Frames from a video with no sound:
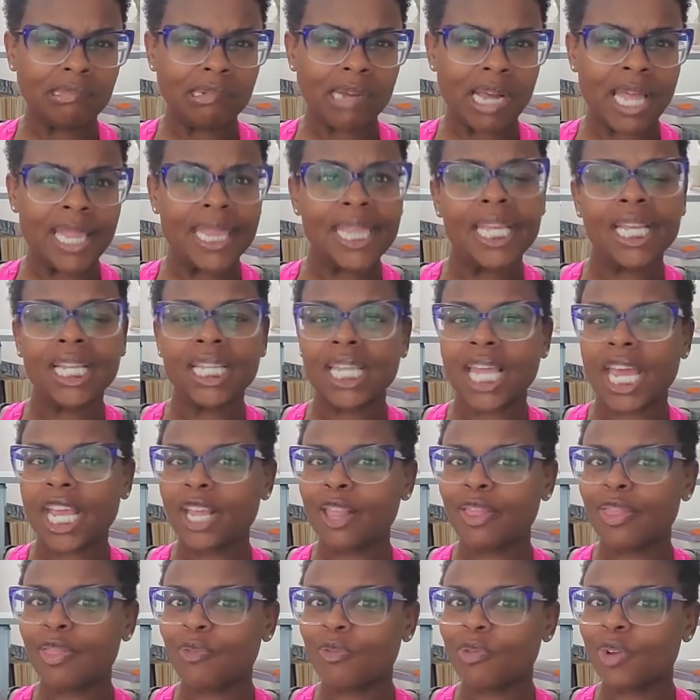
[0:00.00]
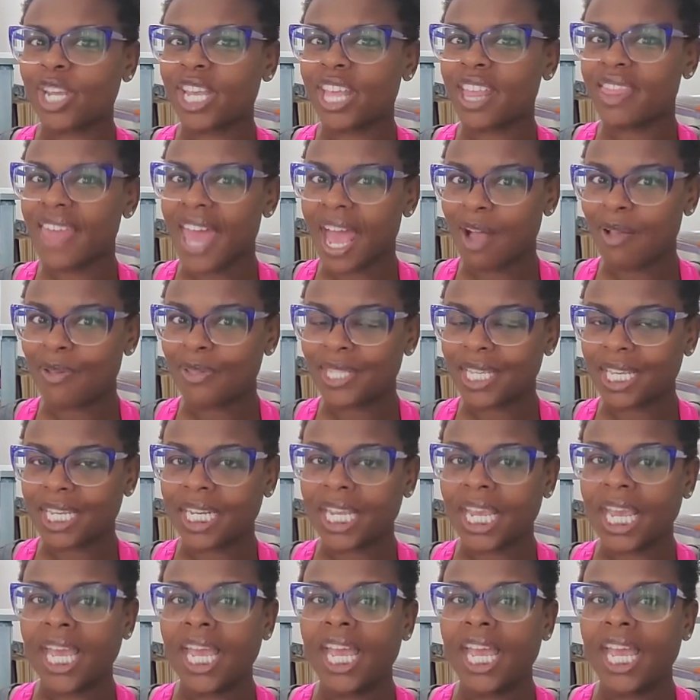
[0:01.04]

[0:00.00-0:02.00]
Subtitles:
I think like 3,000.